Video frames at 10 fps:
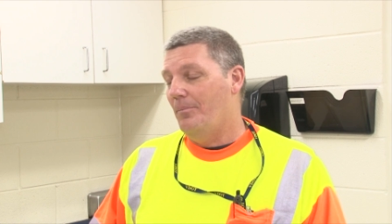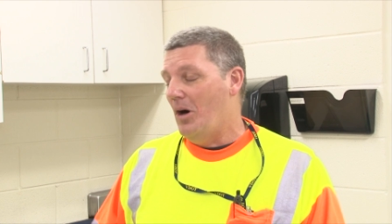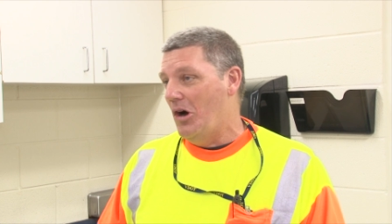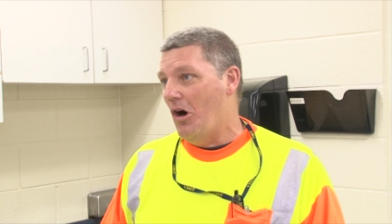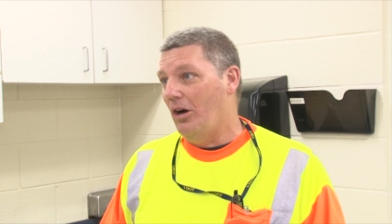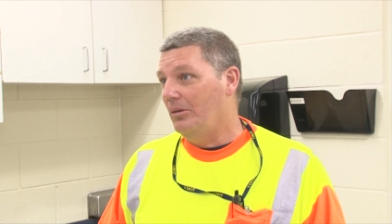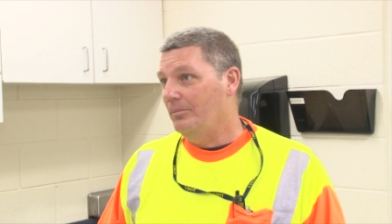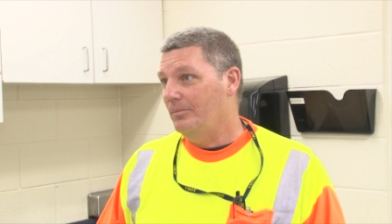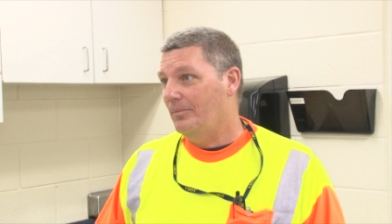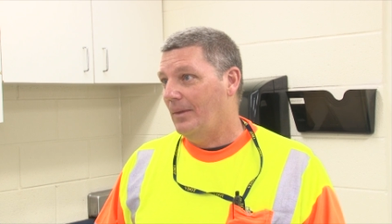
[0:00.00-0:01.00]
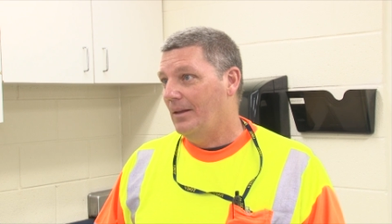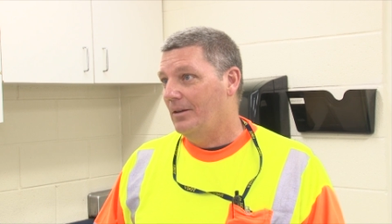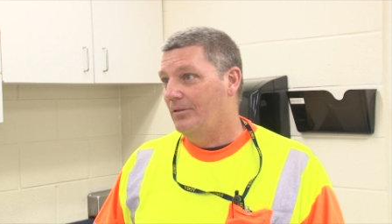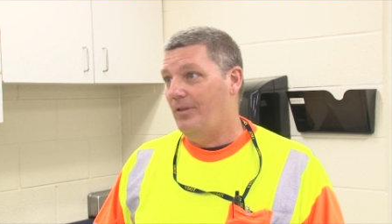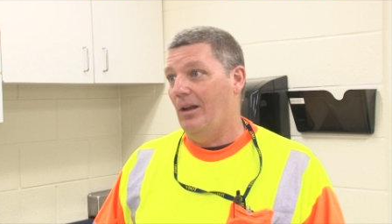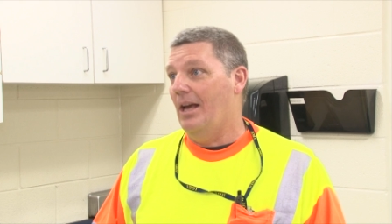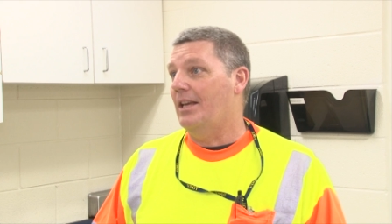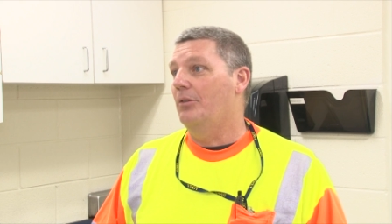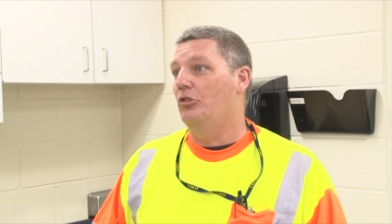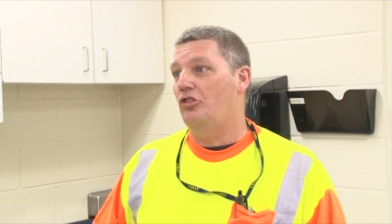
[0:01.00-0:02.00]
My arm felt like it was